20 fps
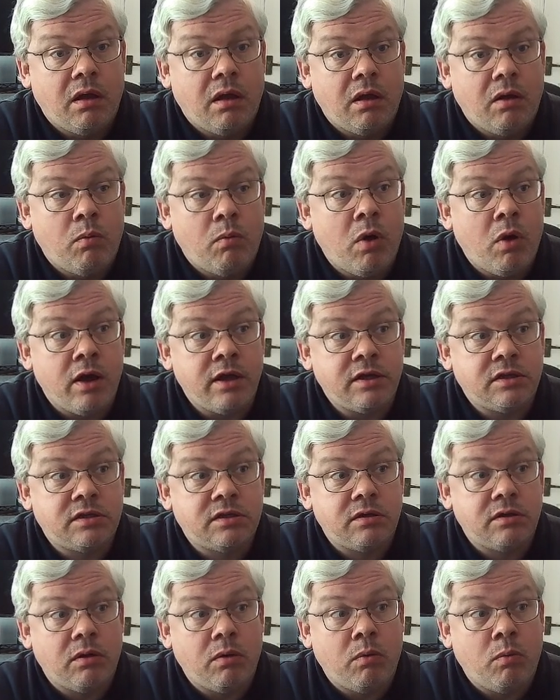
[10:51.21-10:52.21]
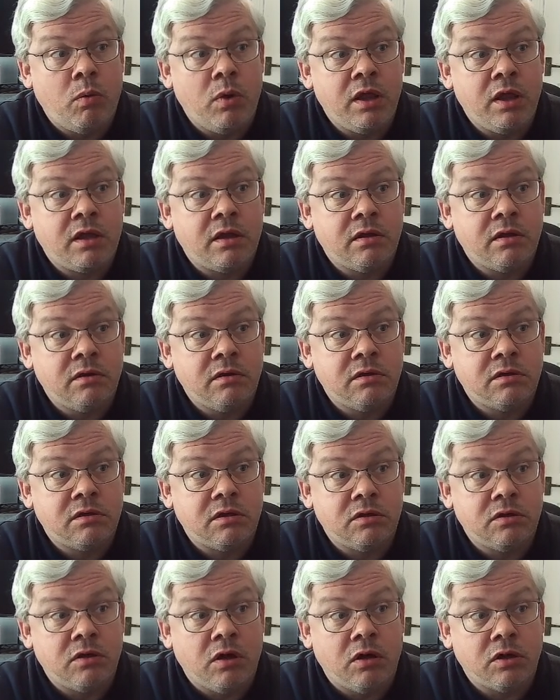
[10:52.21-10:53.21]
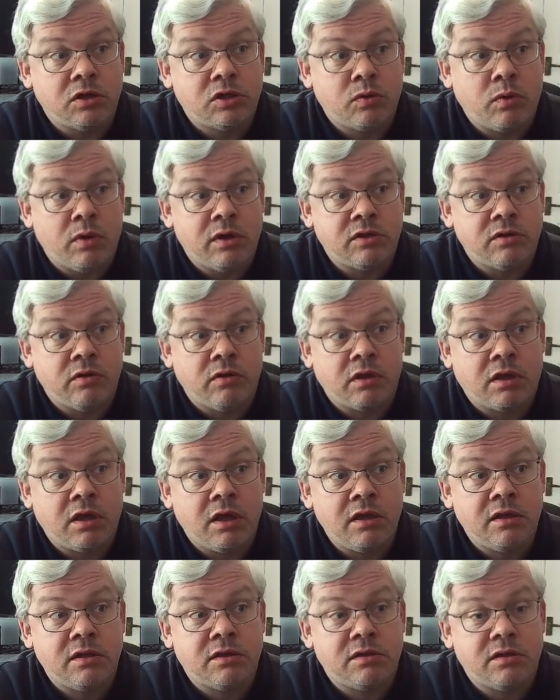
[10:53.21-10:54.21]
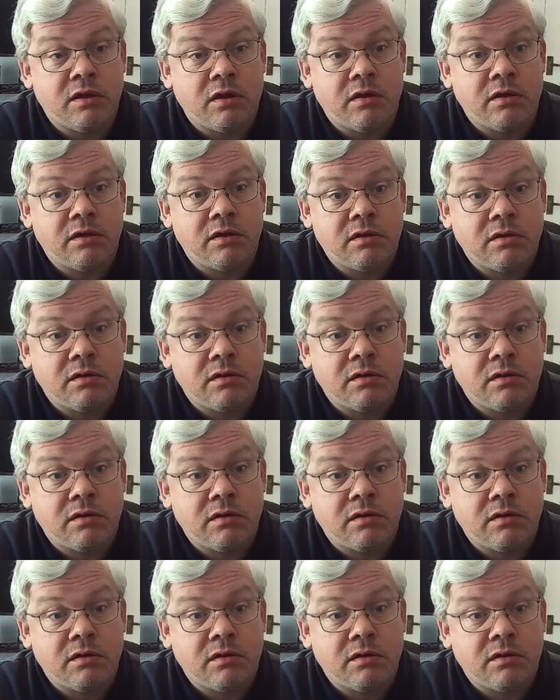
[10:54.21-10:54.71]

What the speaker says: white's weakened dark squares on the king side.